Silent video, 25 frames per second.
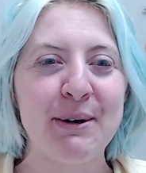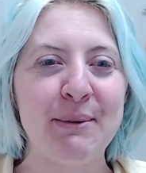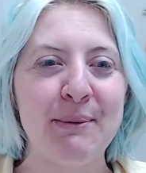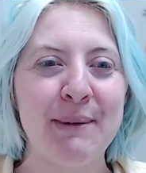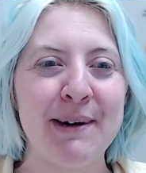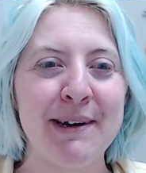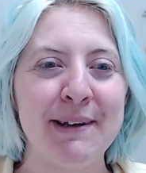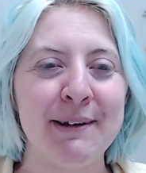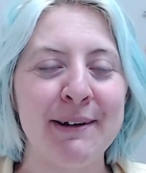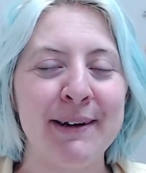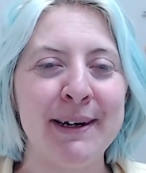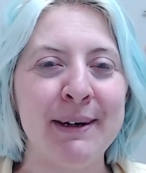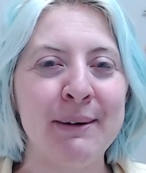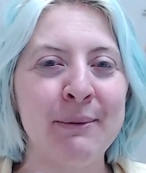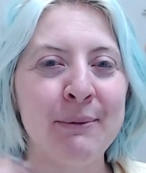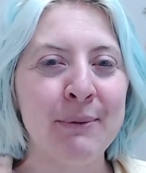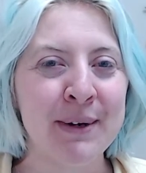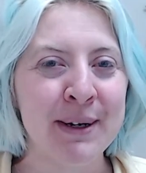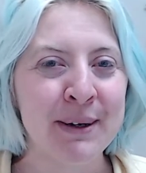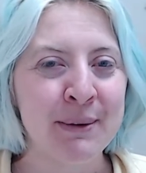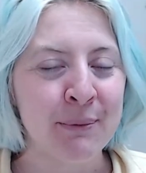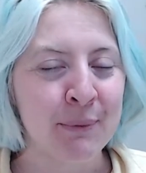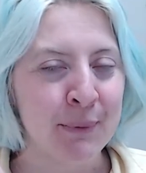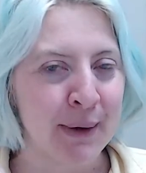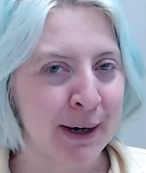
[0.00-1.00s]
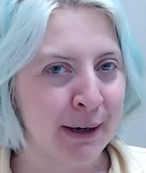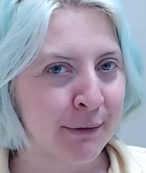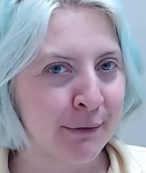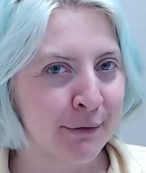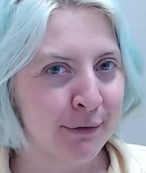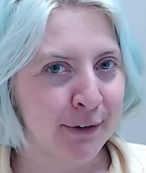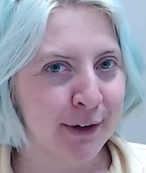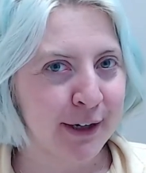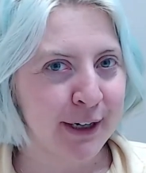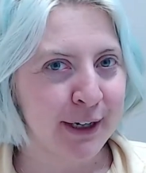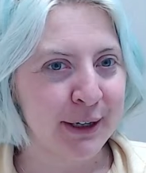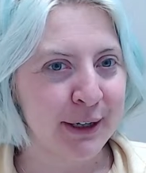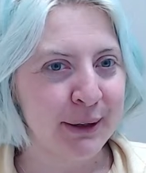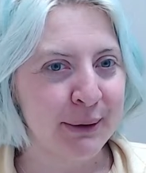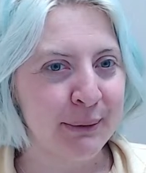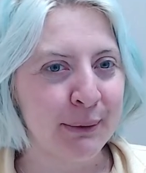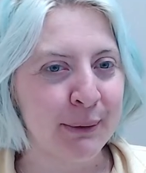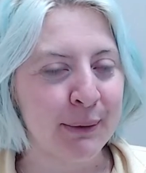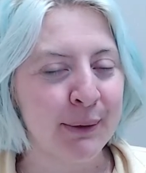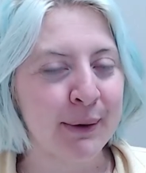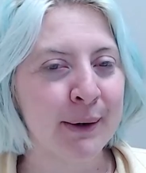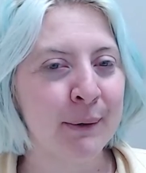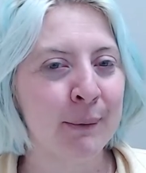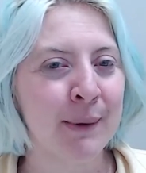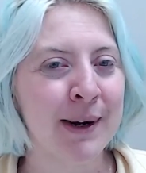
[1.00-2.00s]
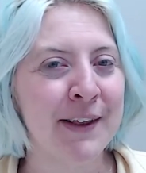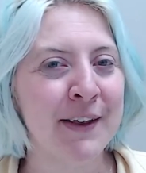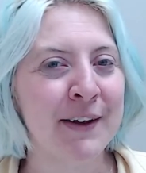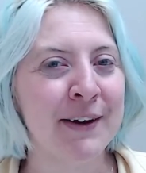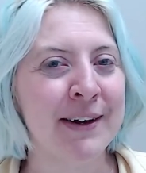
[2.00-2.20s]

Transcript: whether it went well for you or whether